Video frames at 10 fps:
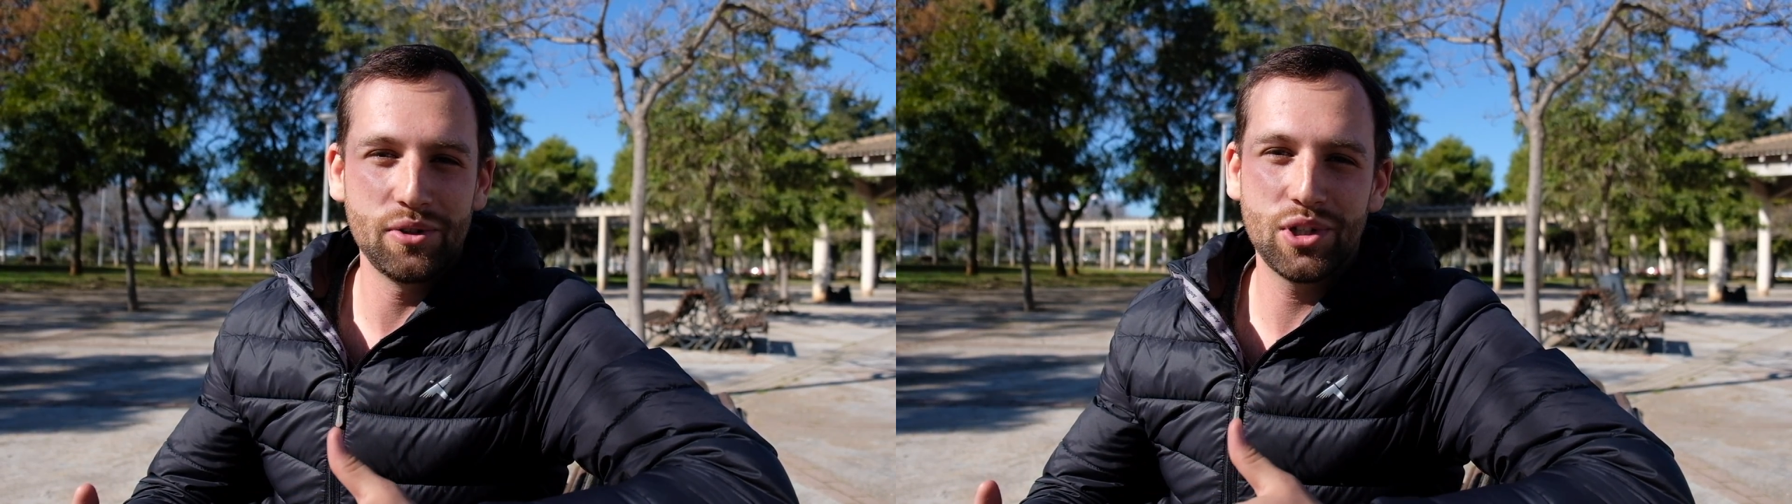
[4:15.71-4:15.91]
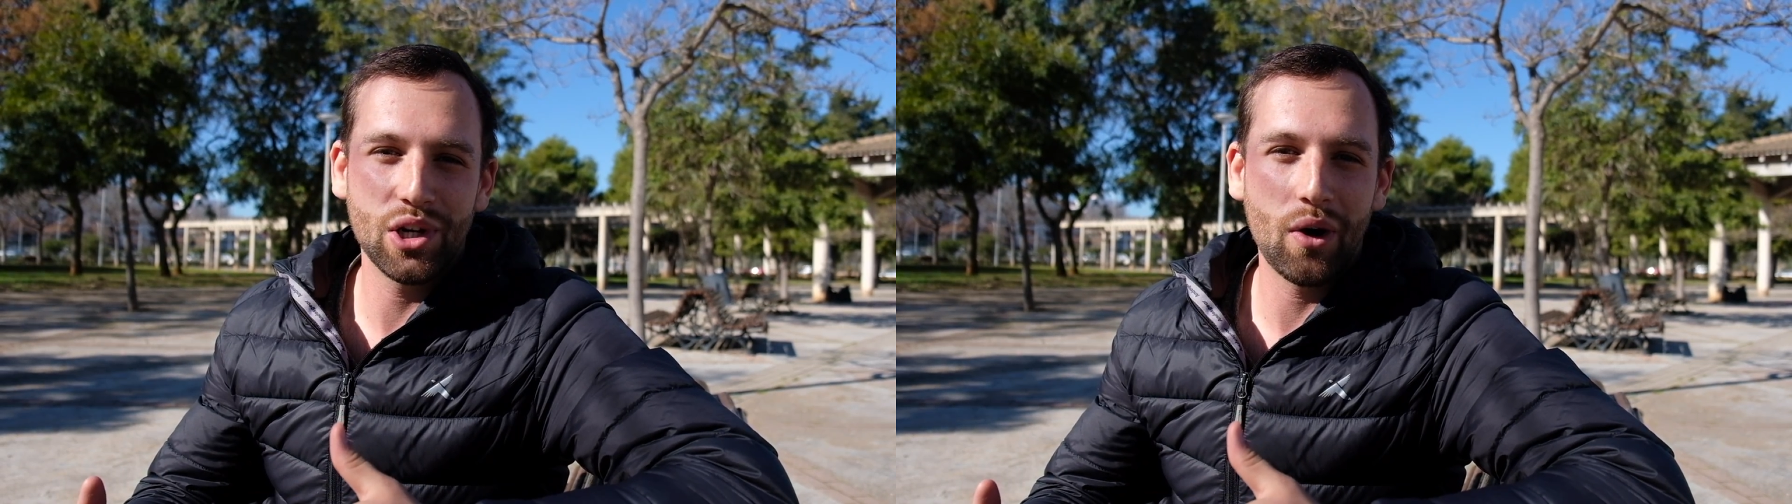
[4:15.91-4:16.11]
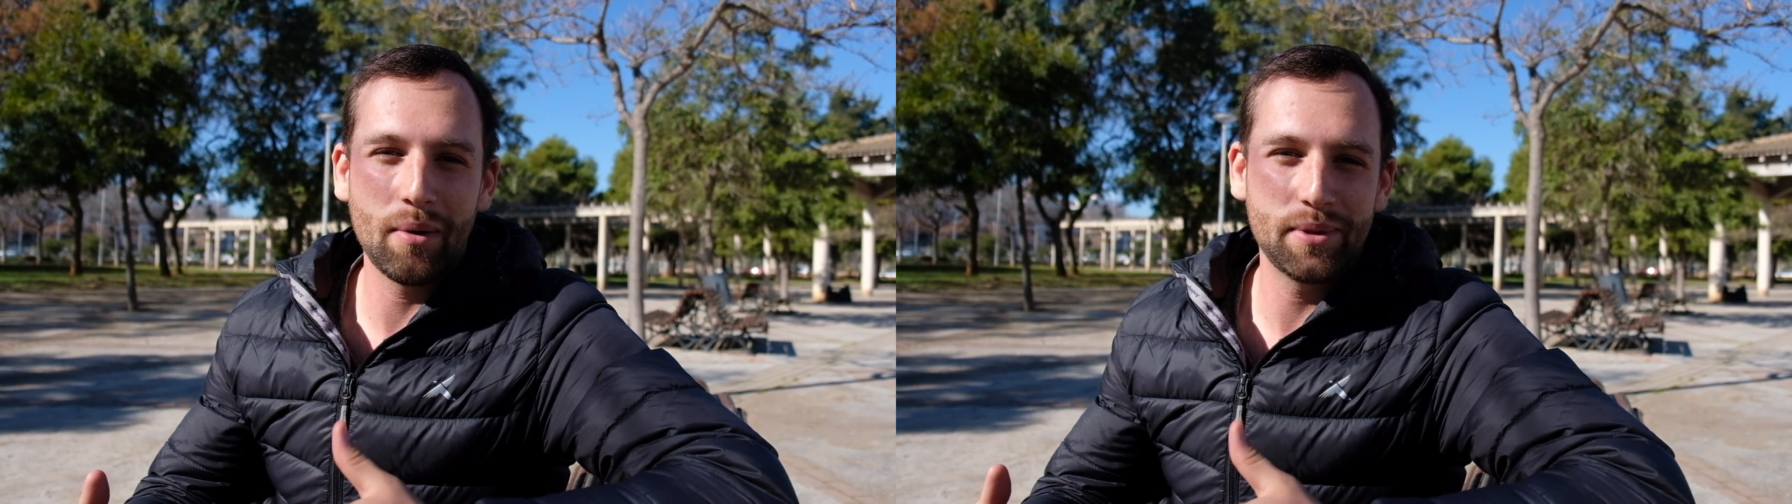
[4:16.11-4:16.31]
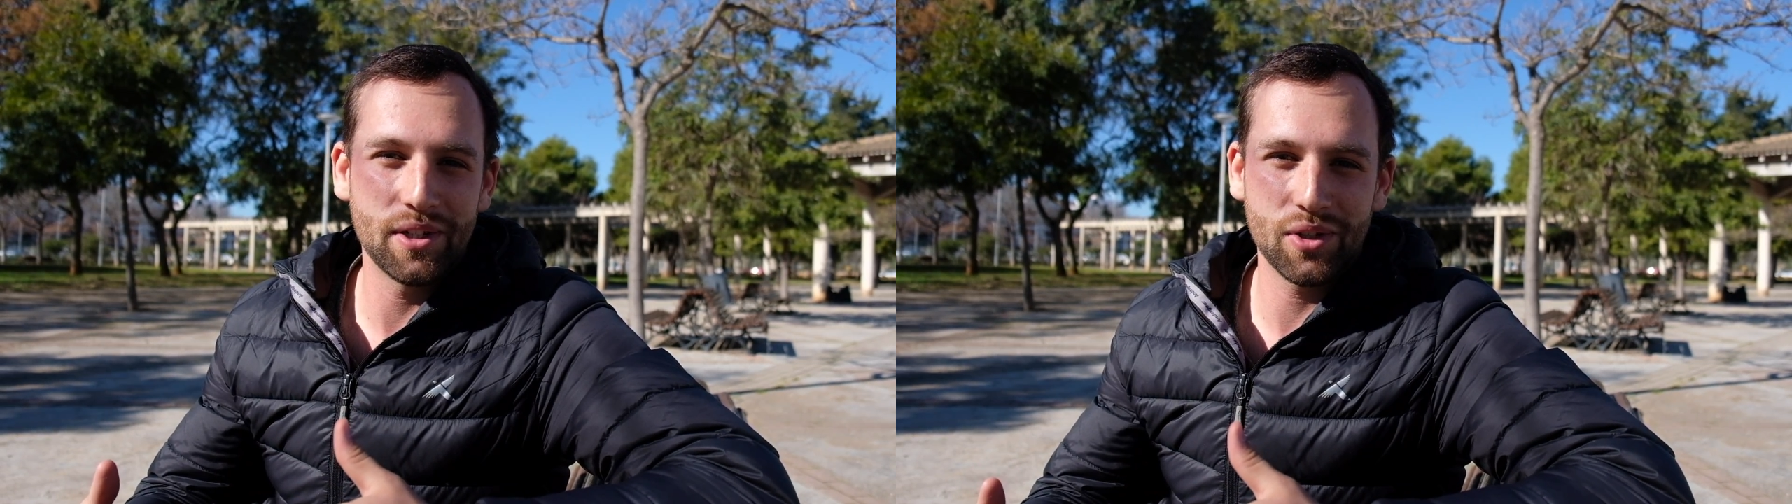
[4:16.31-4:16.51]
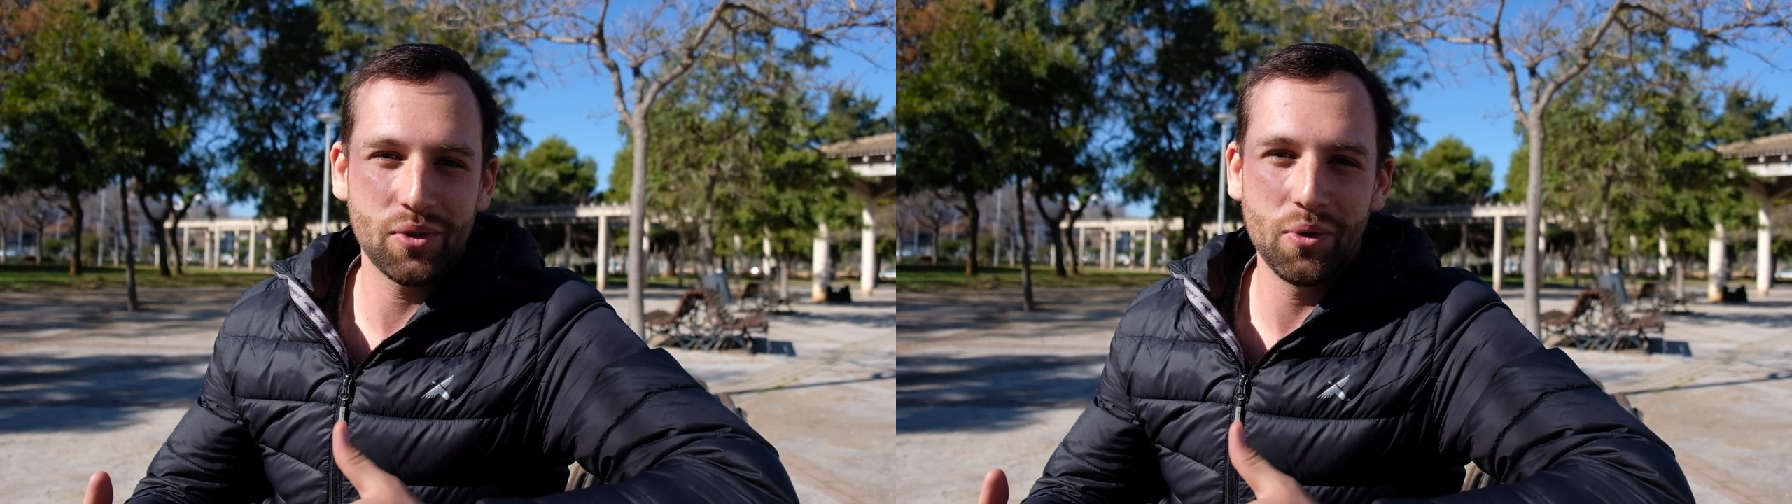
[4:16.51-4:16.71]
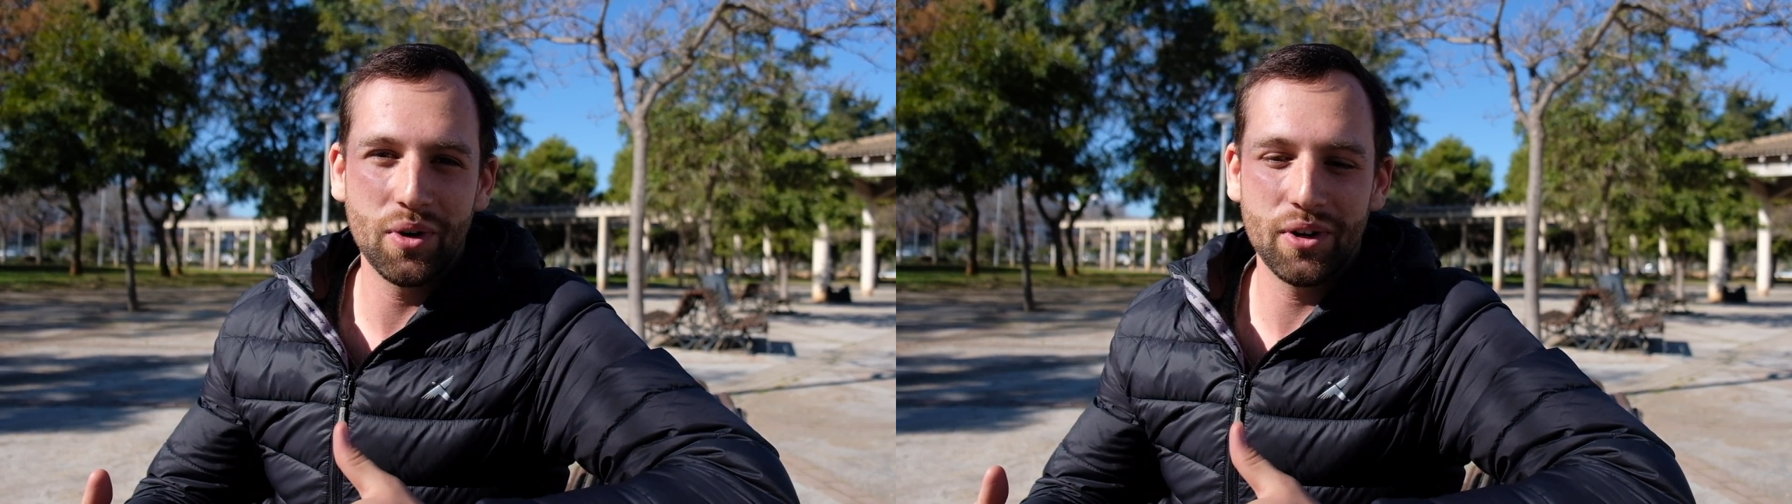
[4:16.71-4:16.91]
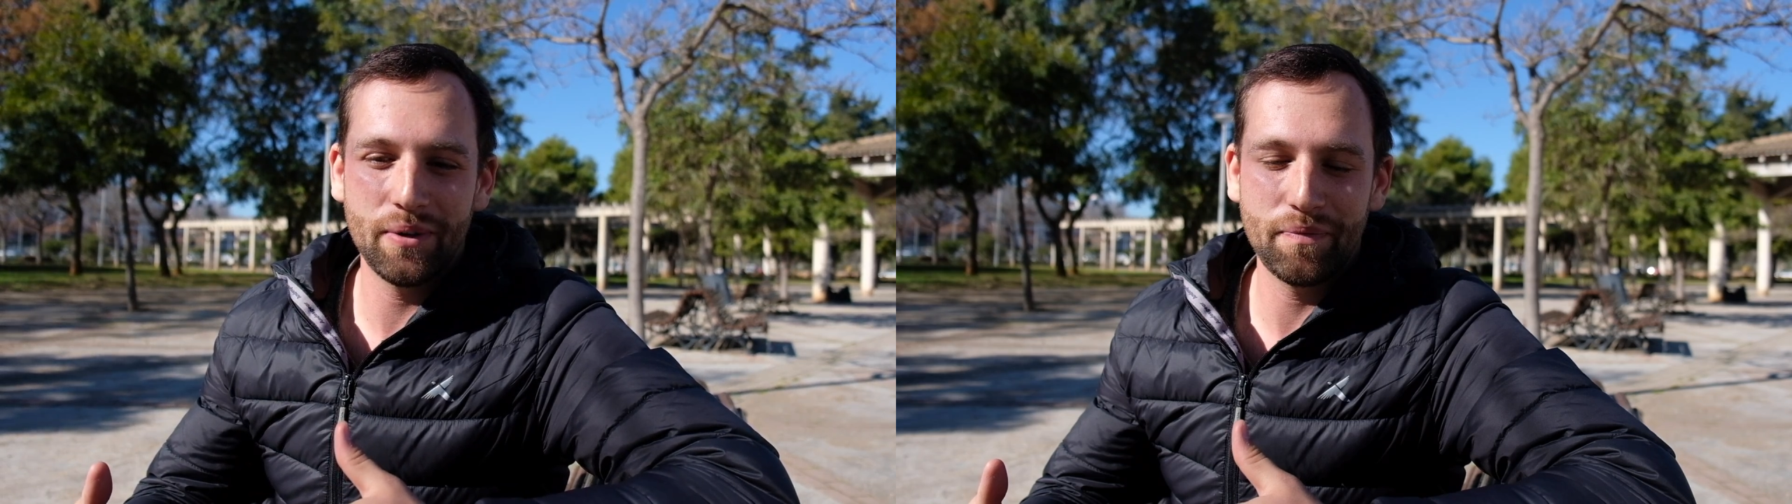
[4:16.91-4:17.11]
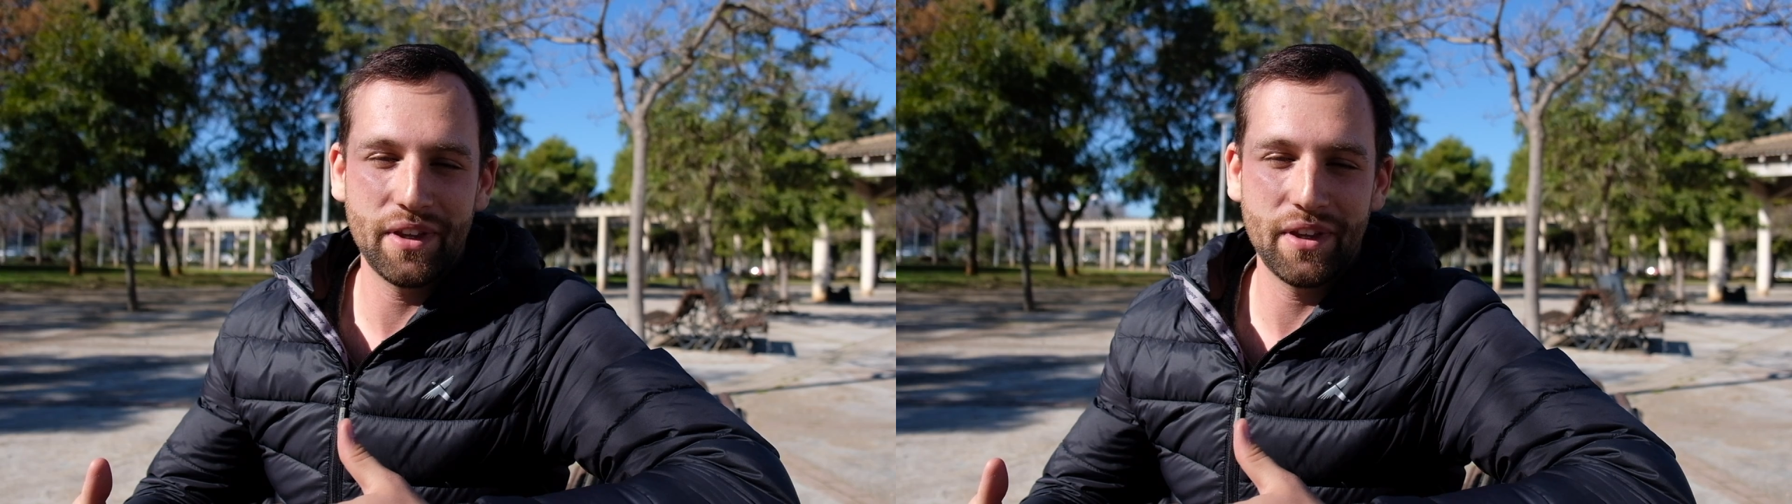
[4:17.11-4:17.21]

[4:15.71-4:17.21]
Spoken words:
show up to school,